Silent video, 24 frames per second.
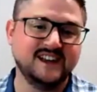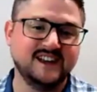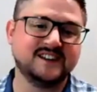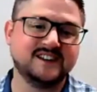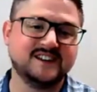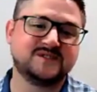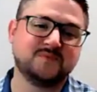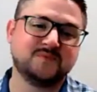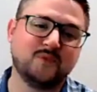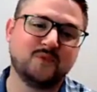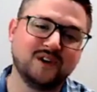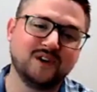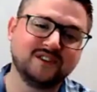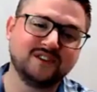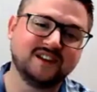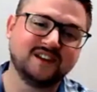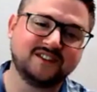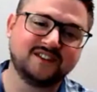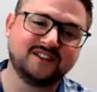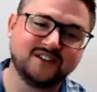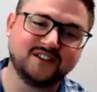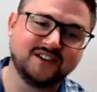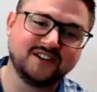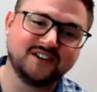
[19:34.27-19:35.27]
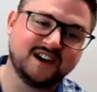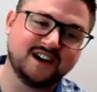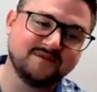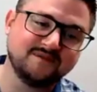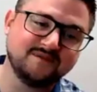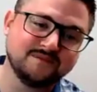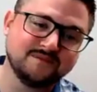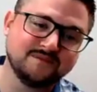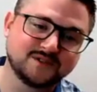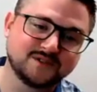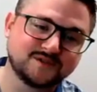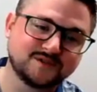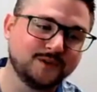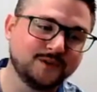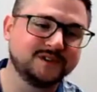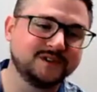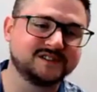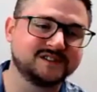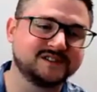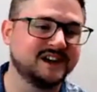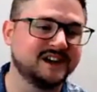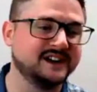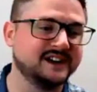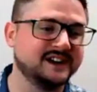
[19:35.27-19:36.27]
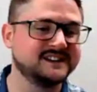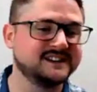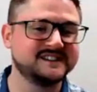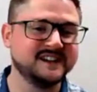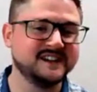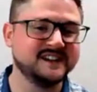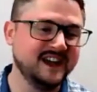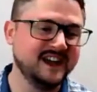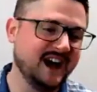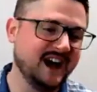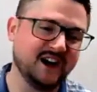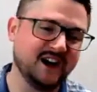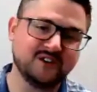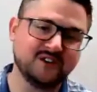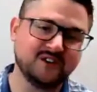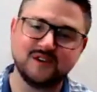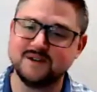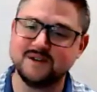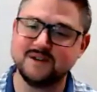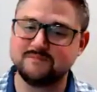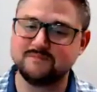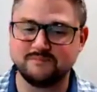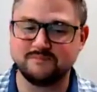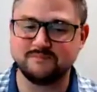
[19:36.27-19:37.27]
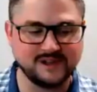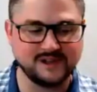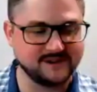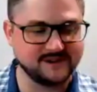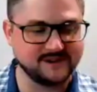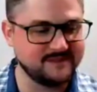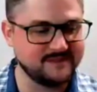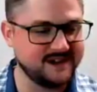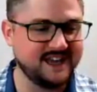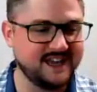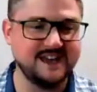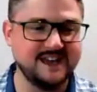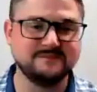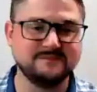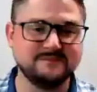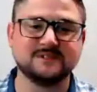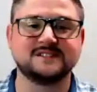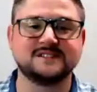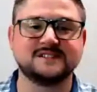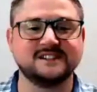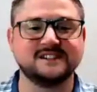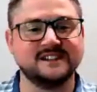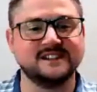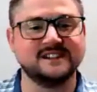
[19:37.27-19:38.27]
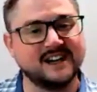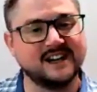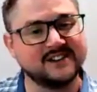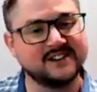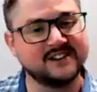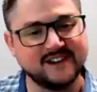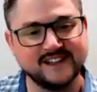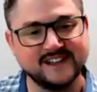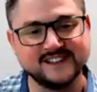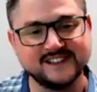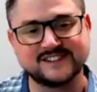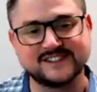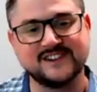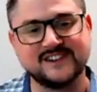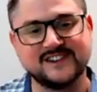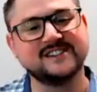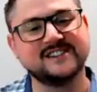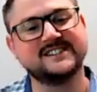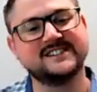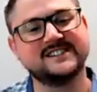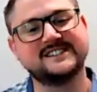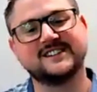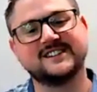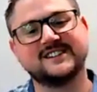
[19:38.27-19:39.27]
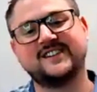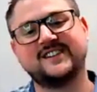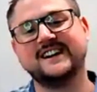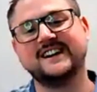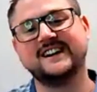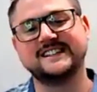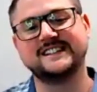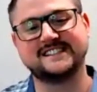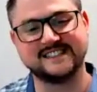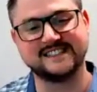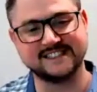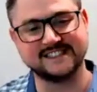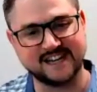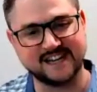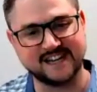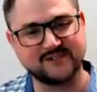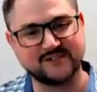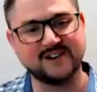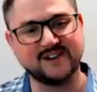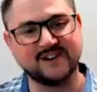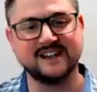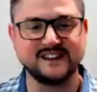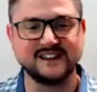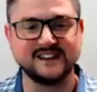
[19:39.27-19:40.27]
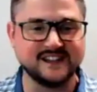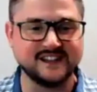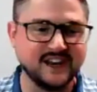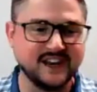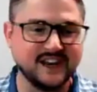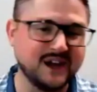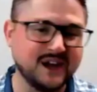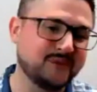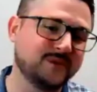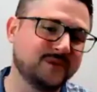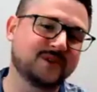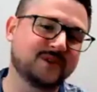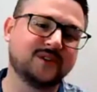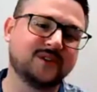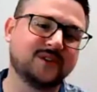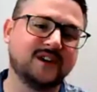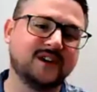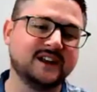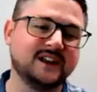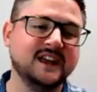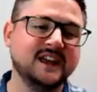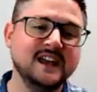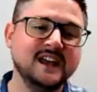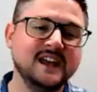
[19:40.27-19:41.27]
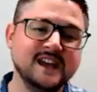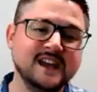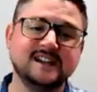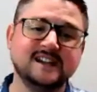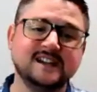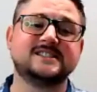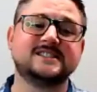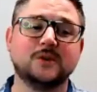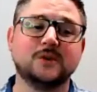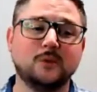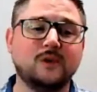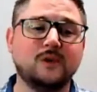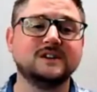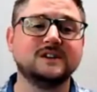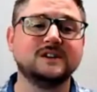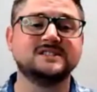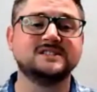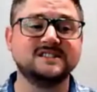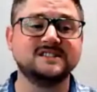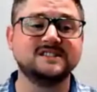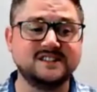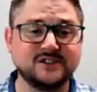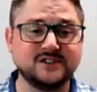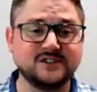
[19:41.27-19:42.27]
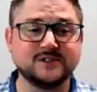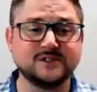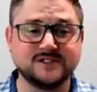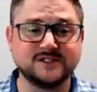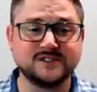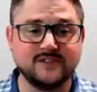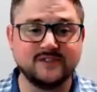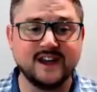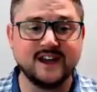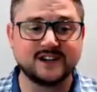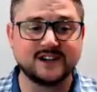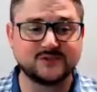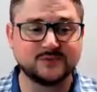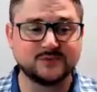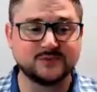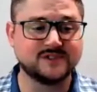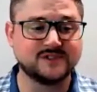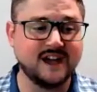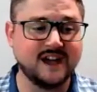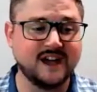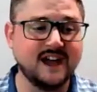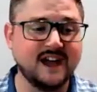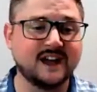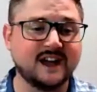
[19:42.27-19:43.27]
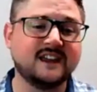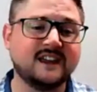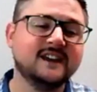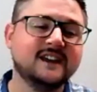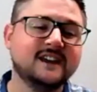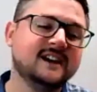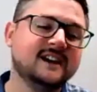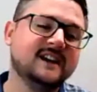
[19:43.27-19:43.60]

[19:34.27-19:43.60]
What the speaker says: It's one that they're not most focused on. It's, how do I plug my cables in? How do I install these devices? How do I get the network running? It's the ones and zeros of the actual tech.